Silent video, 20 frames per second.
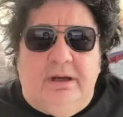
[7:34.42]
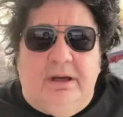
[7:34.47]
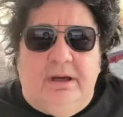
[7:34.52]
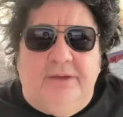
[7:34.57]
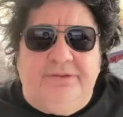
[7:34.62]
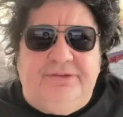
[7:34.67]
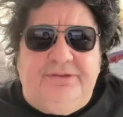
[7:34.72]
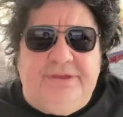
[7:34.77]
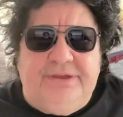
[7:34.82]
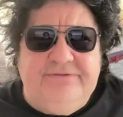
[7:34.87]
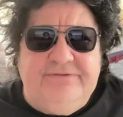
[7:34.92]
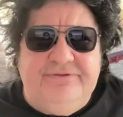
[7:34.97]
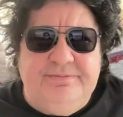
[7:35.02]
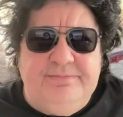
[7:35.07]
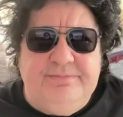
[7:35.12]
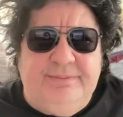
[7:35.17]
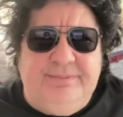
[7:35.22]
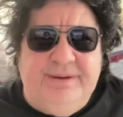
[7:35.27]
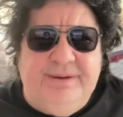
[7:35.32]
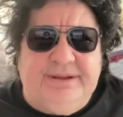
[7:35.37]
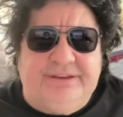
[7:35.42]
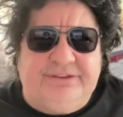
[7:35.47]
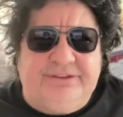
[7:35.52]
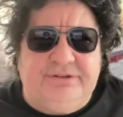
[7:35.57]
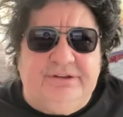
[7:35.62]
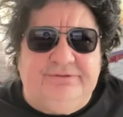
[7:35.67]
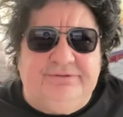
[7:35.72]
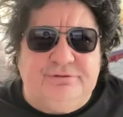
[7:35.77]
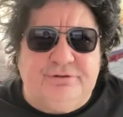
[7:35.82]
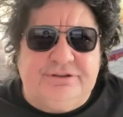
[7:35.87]
think from memory about
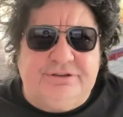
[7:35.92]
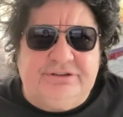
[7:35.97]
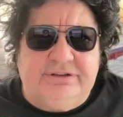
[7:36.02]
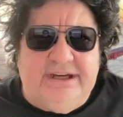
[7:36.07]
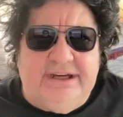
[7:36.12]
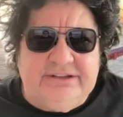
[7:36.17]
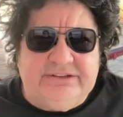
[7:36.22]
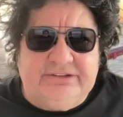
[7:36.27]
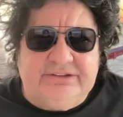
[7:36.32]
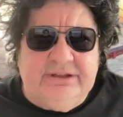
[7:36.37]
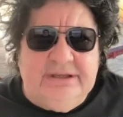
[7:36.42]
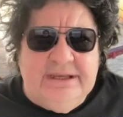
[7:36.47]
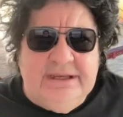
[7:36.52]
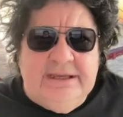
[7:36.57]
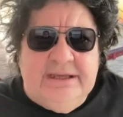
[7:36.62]
3 or 4 tracks.